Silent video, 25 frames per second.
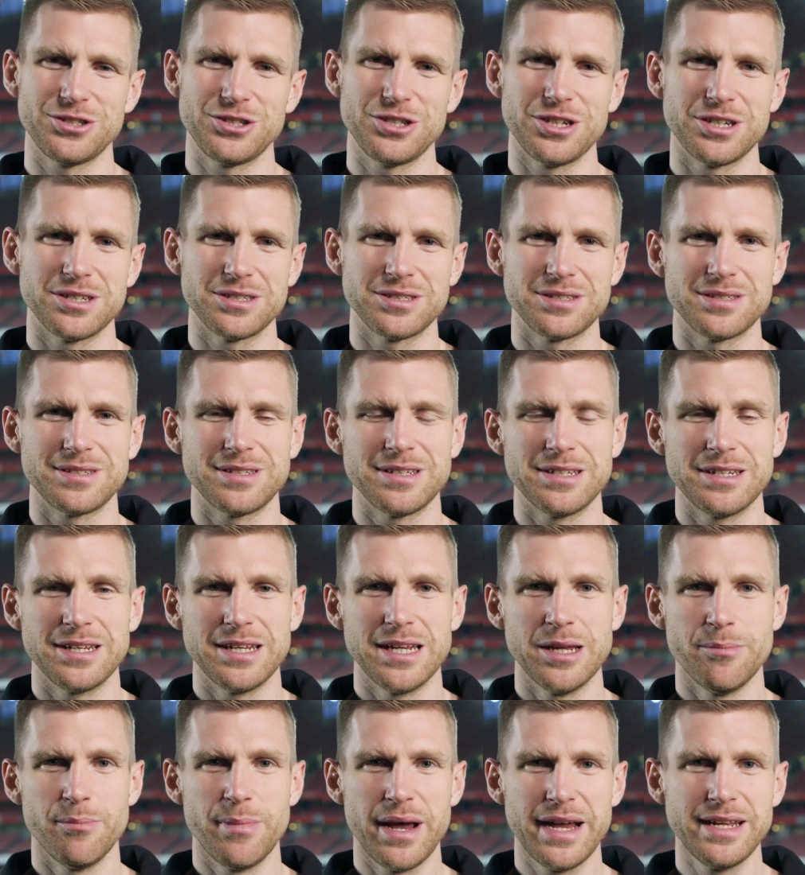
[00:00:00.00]
just
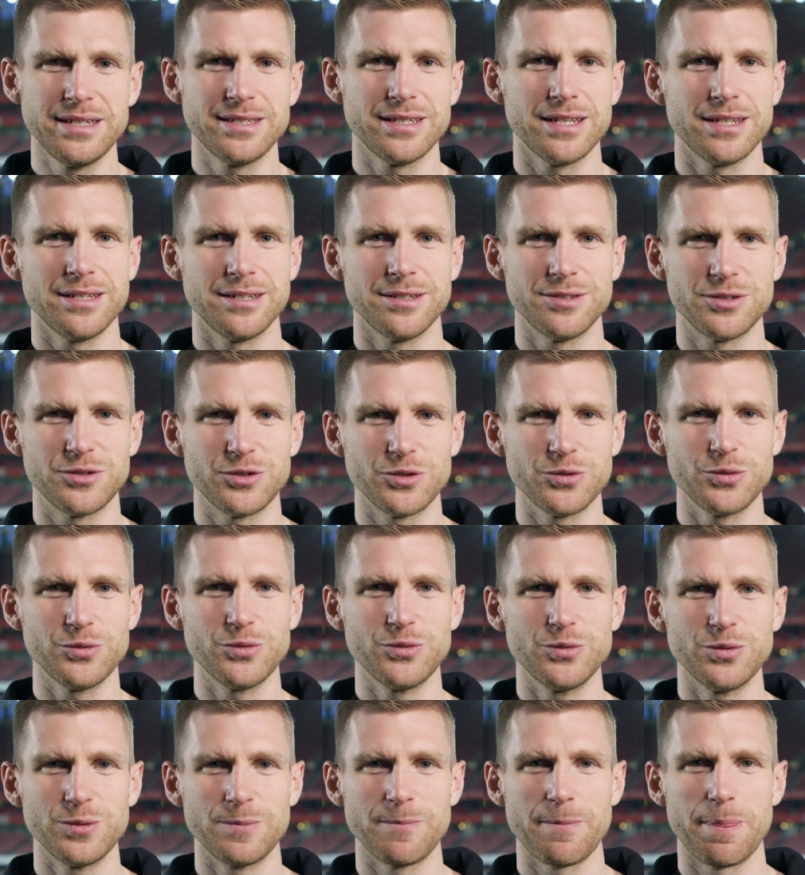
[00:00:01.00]
amazing
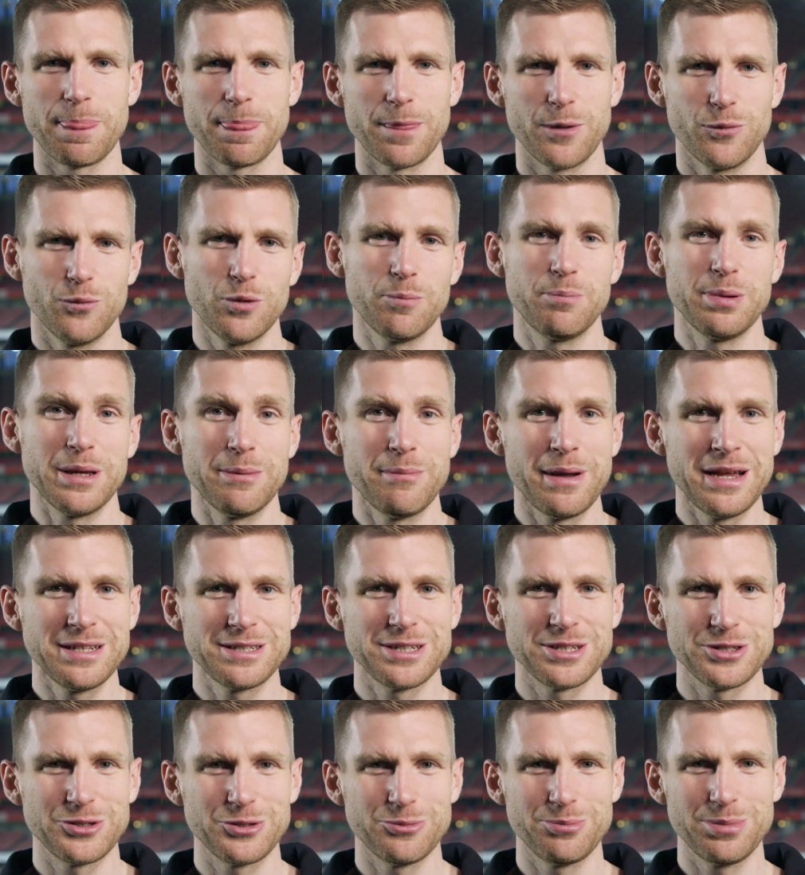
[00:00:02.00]
would be
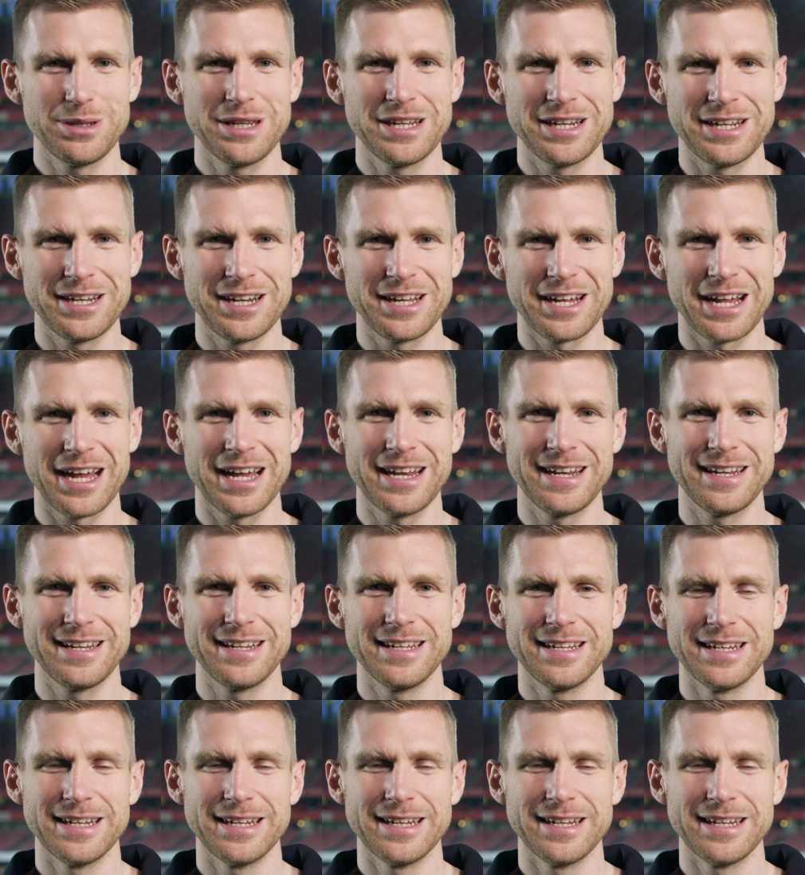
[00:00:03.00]
amazing to be in it again.